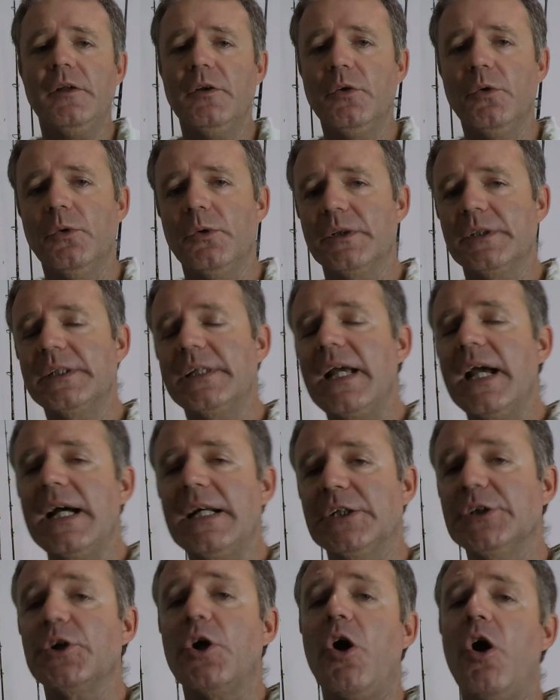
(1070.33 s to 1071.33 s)
lures
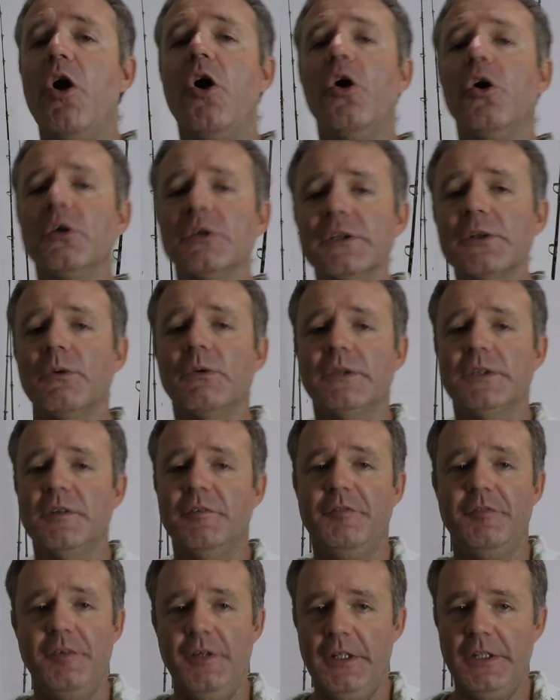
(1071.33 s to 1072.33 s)
catch all sorts of
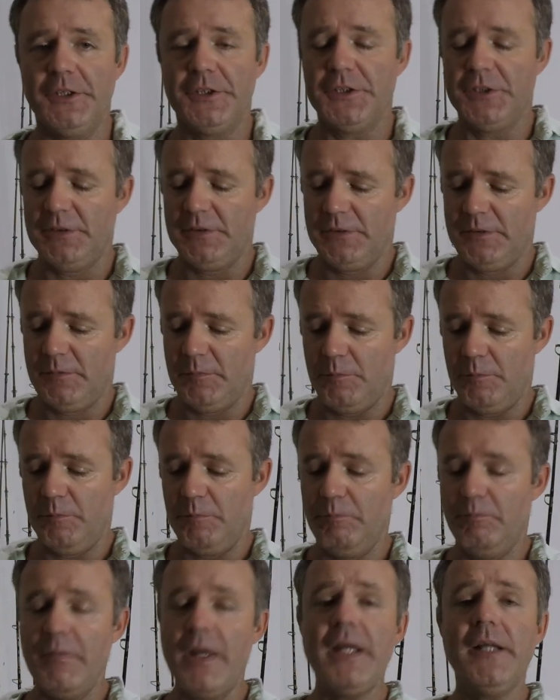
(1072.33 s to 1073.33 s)
fish.
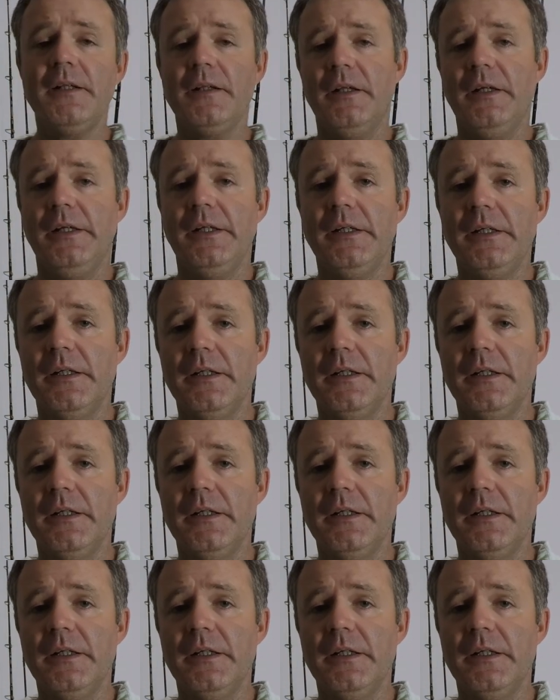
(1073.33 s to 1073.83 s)
Mainly,